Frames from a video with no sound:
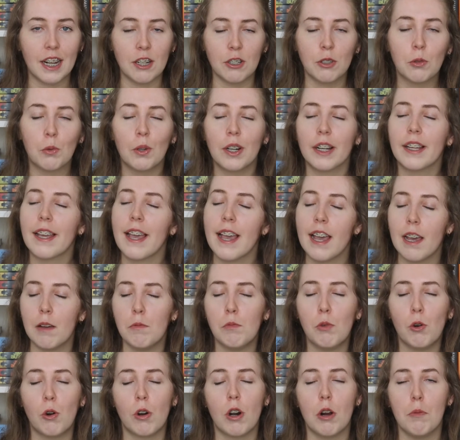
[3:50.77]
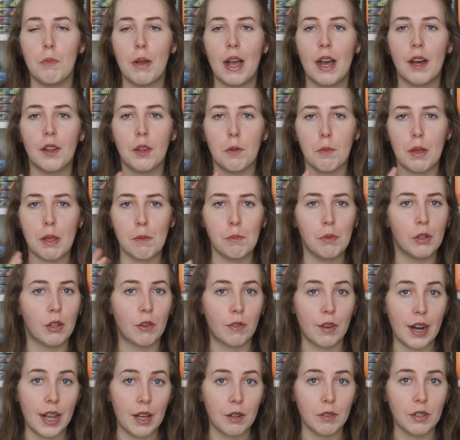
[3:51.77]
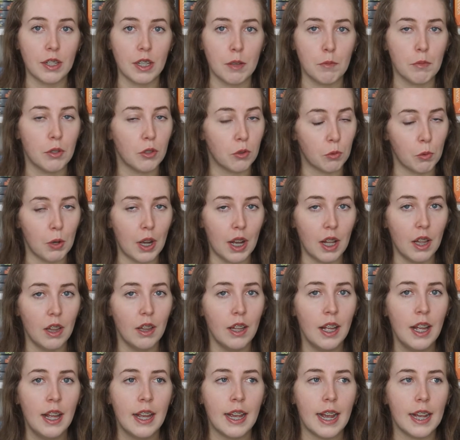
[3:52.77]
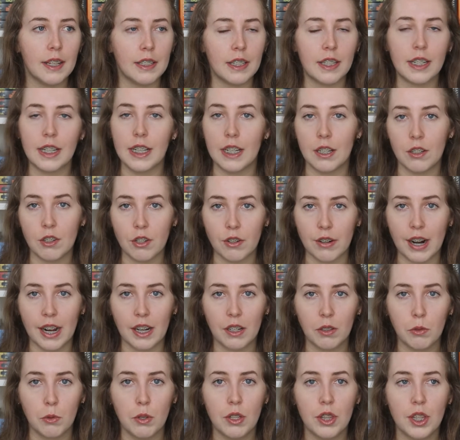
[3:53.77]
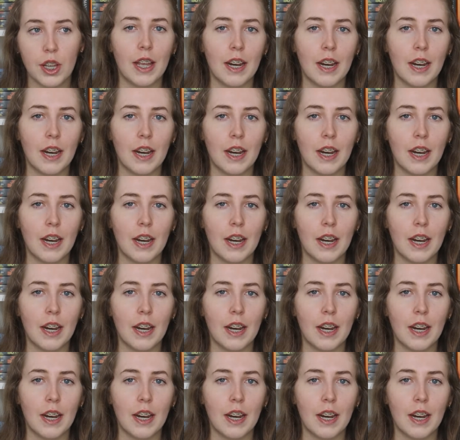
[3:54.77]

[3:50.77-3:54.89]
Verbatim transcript: I just want to care more about the people around him as well and that he interacts with.